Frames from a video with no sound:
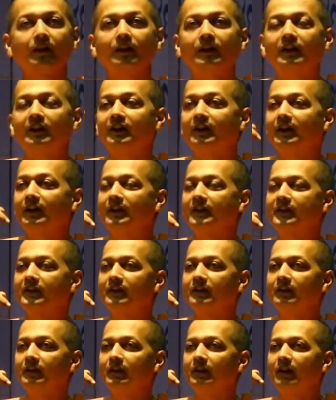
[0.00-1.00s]
He says,
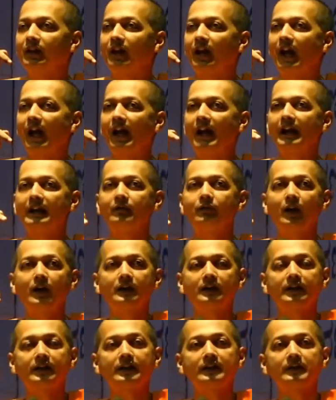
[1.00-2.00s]

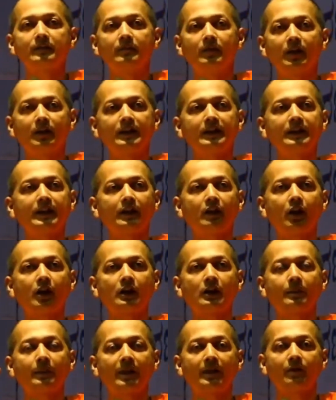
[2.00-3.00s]
in the morning I
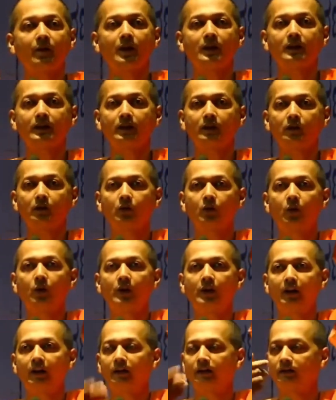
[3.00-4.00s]
got up, I wanted
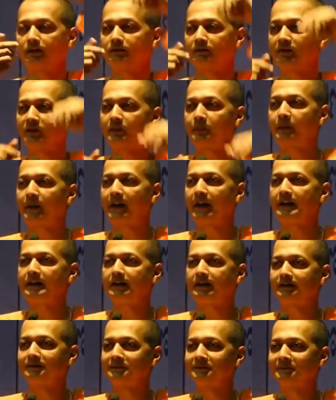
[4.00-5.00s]
cold drink,
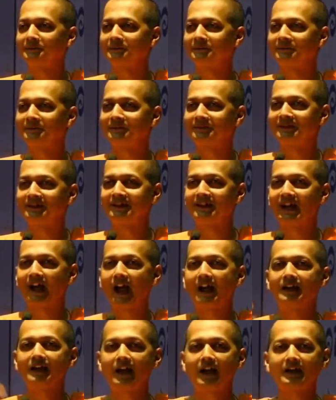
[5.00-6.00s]
Sprite.
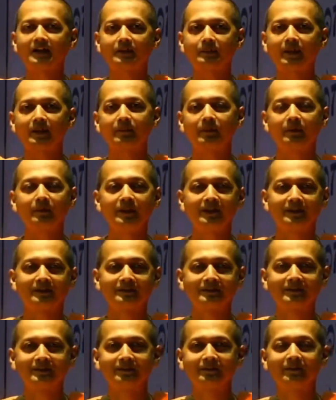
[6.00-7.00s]
I asked my mummy,
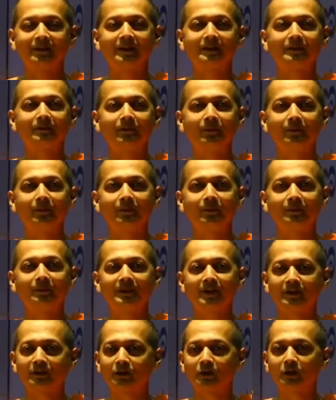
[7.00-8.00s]
there
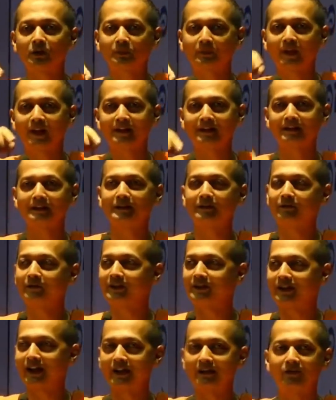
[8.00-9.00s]
is no Sprite in the
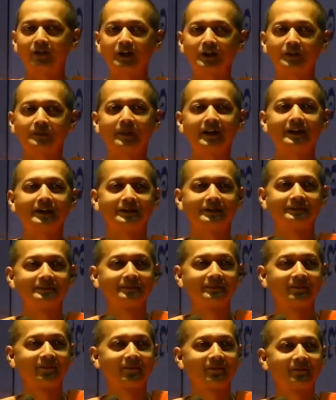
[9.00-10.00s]
fridge, I want Sprite.
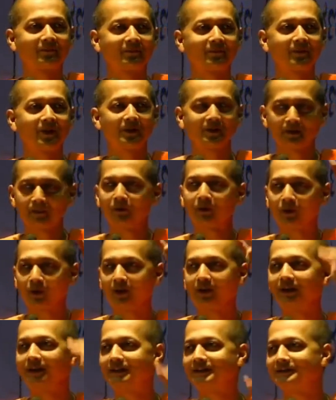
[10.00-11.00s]
Some
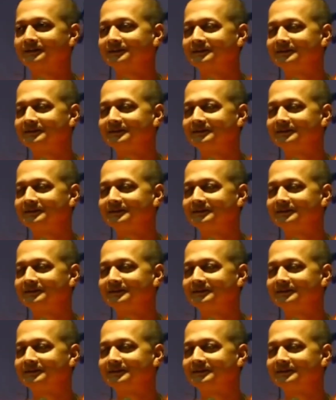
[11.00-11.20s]
cold drink.